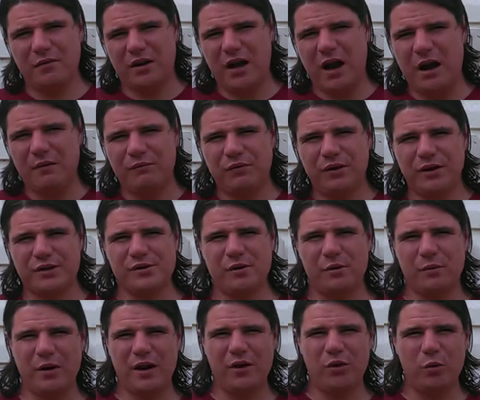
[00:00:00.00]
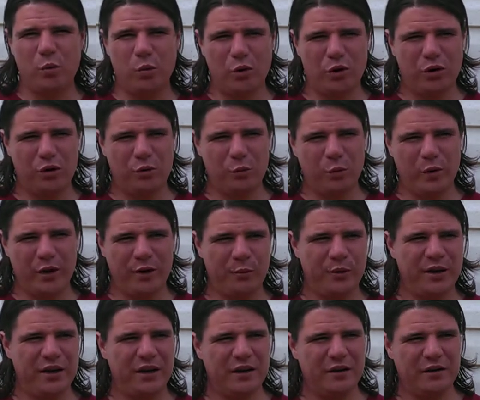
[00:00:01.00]
conflicts around the world where
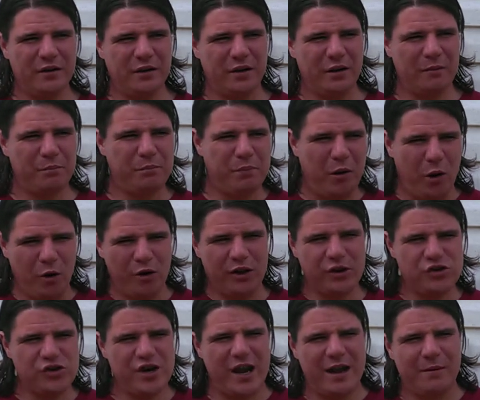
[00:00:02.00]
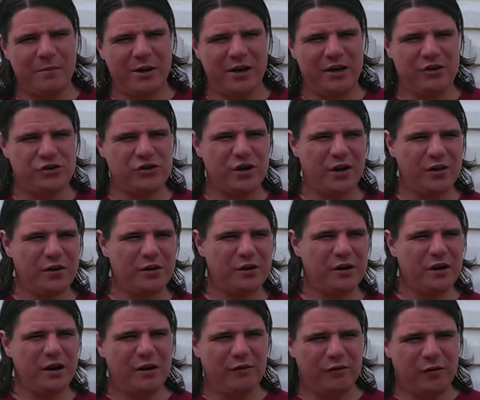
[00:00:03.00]
we poke and jab at each other
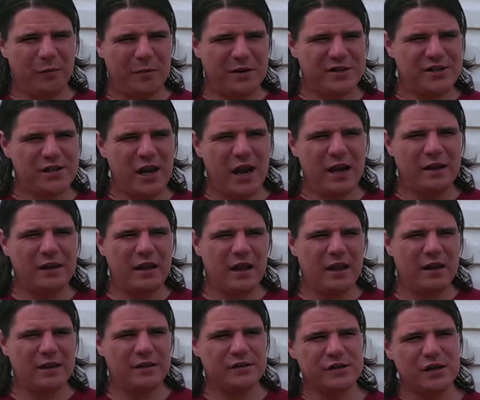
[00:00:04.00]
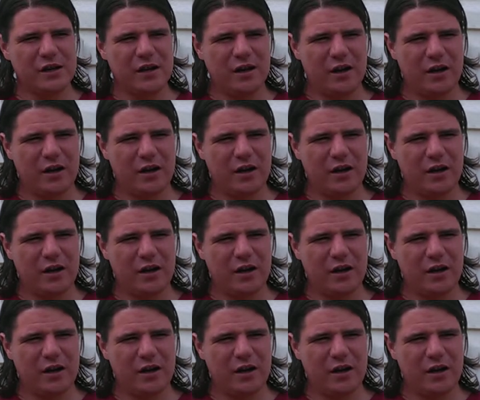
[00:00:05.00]
from the sidelines,